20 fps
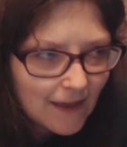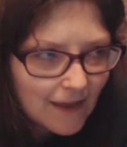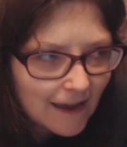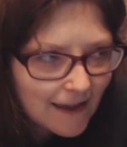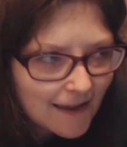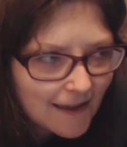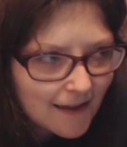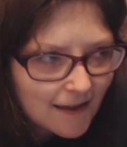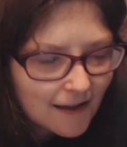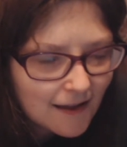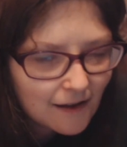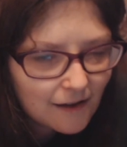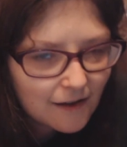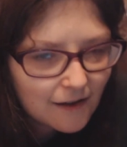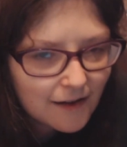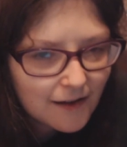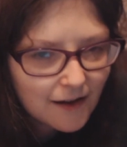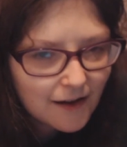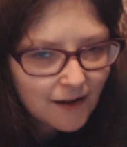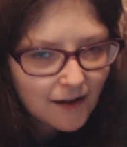they
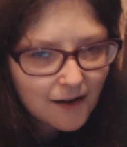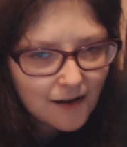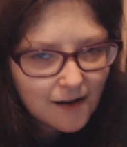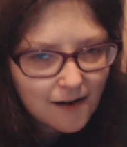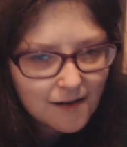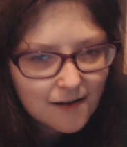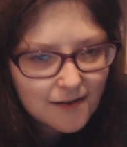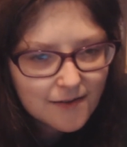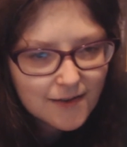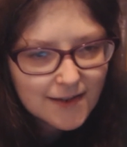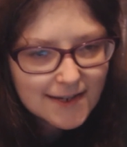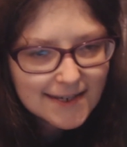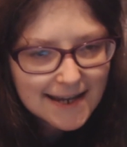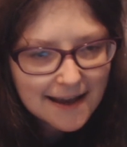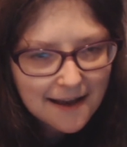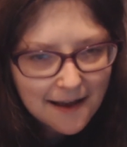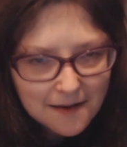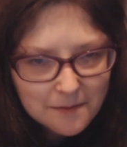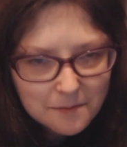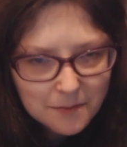are the
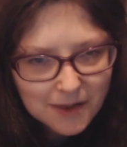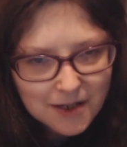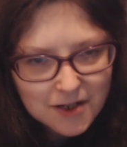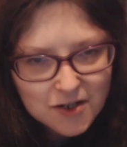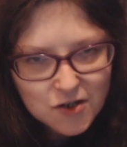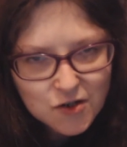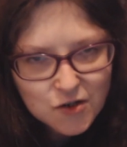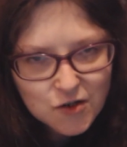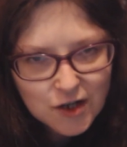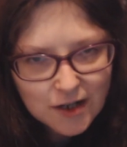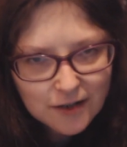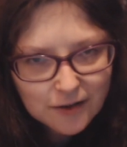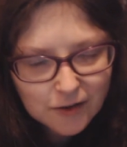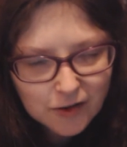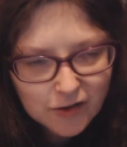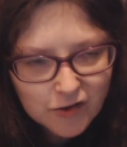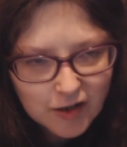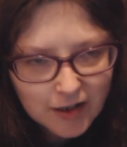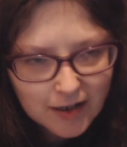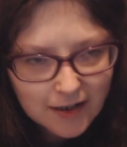timeless
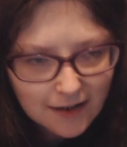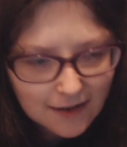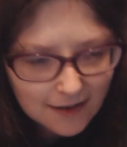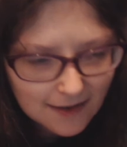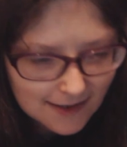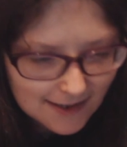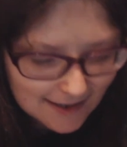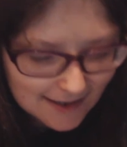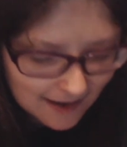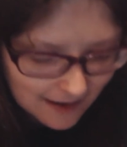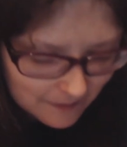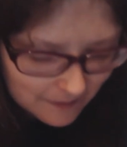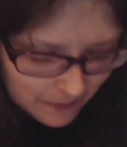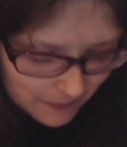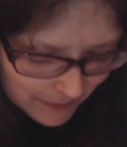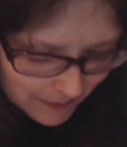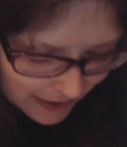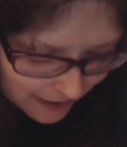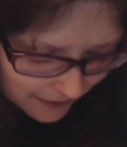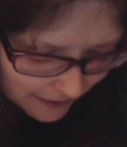children, the
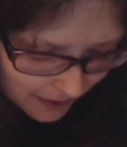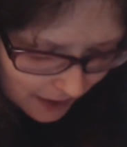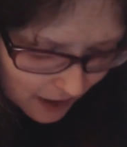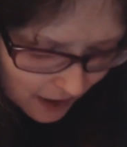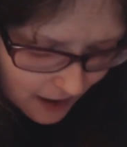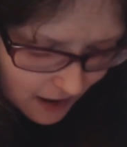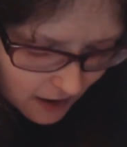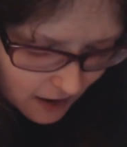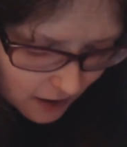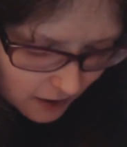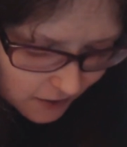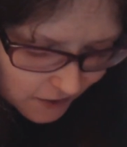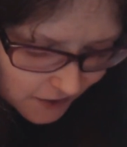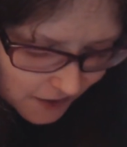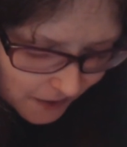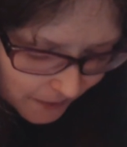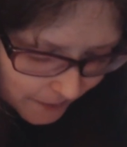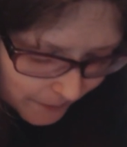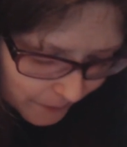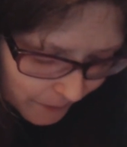Cybermen.
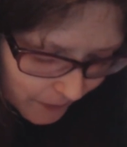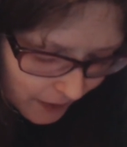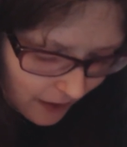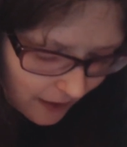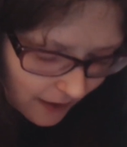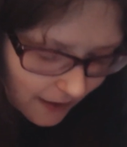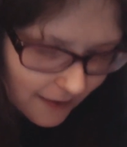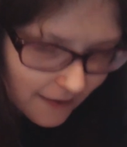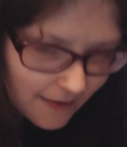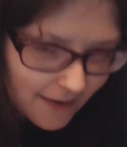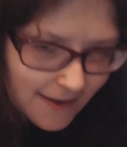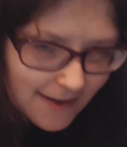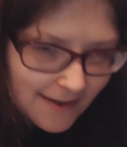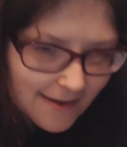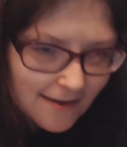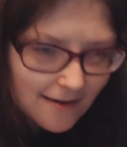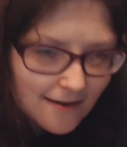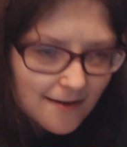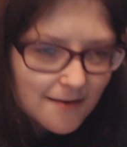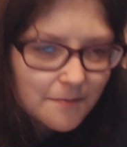So the
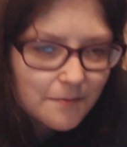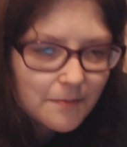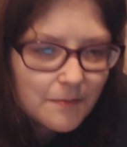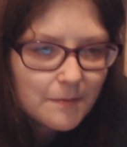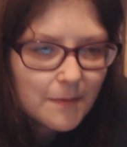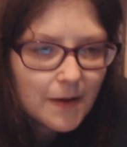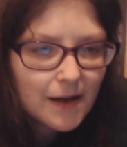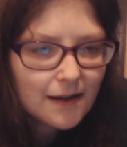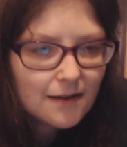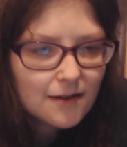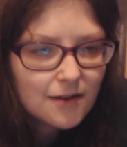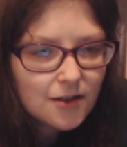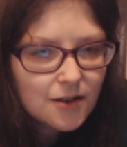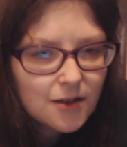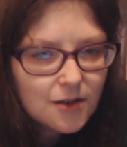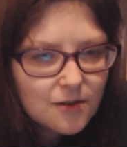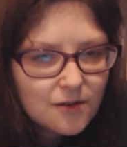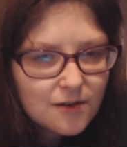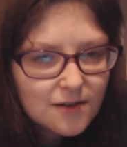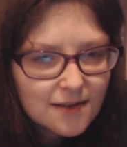
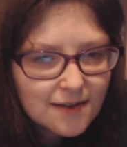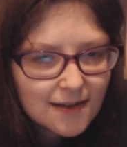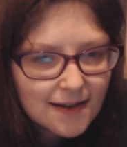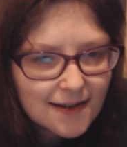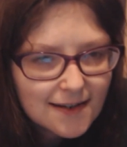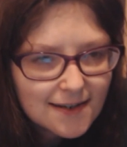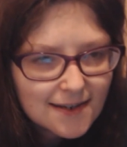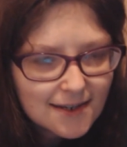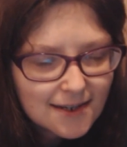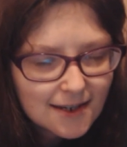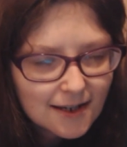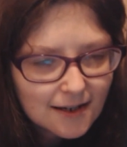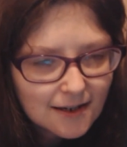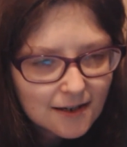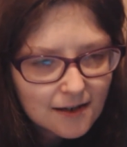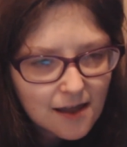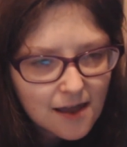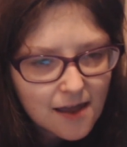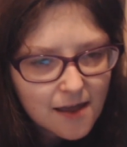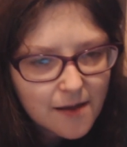Cybermen use this,
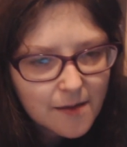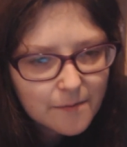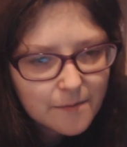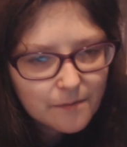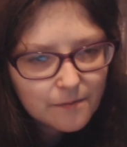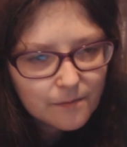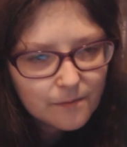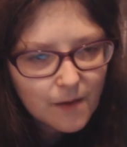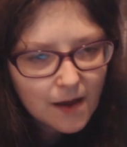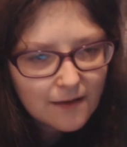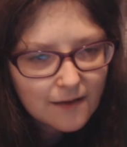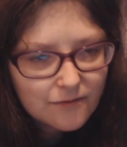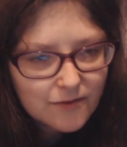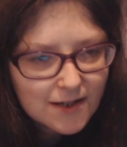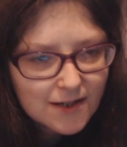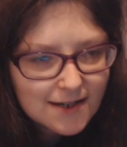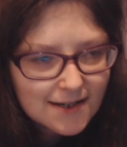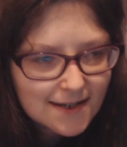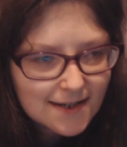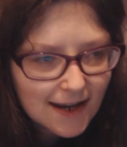
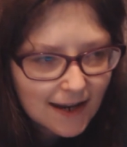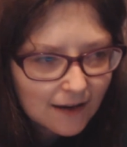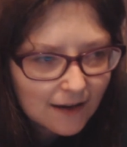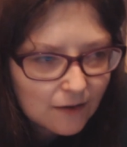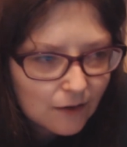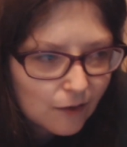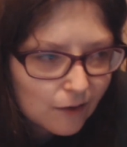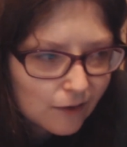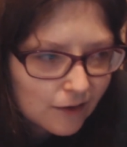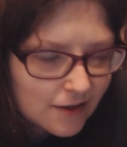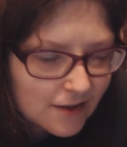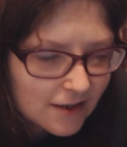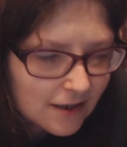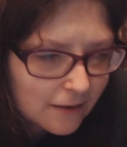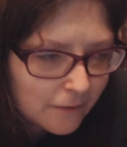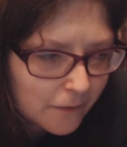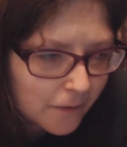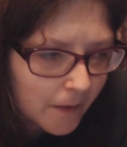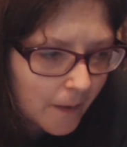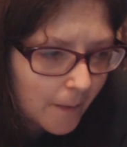have this
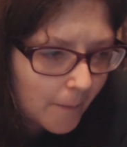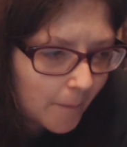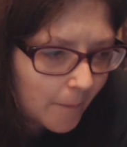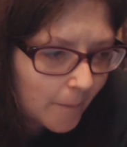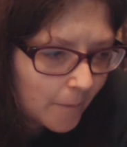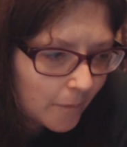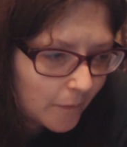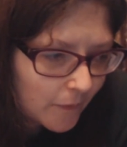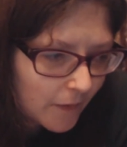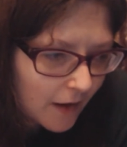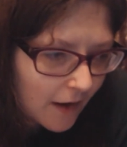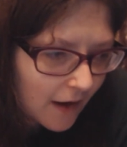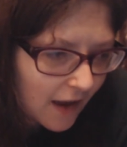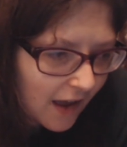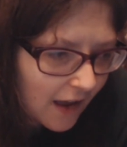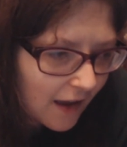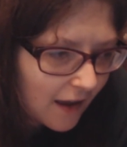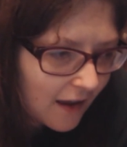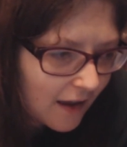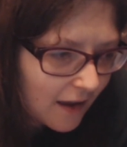technology from
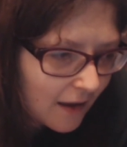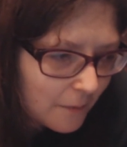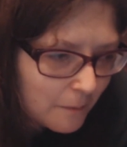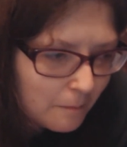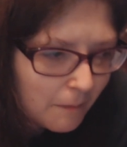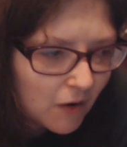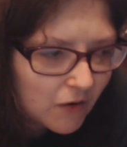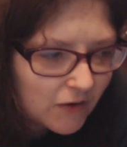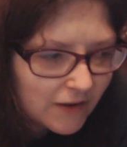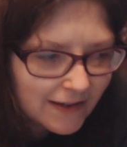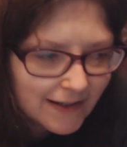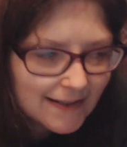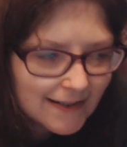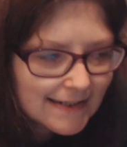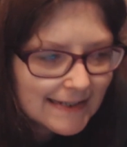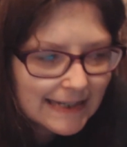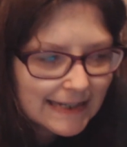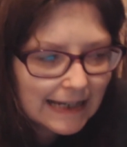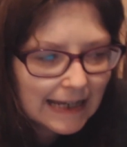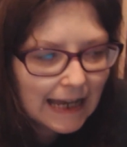
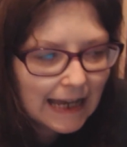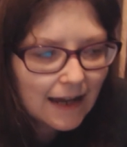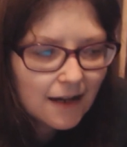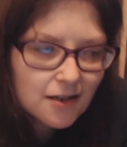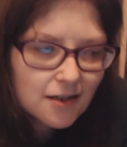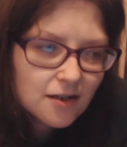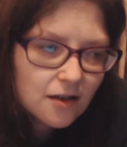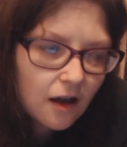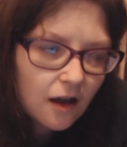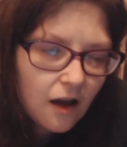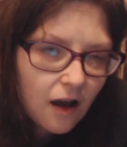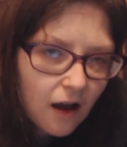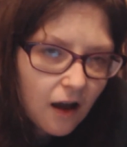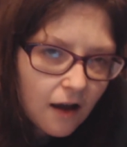Mondas, I guess,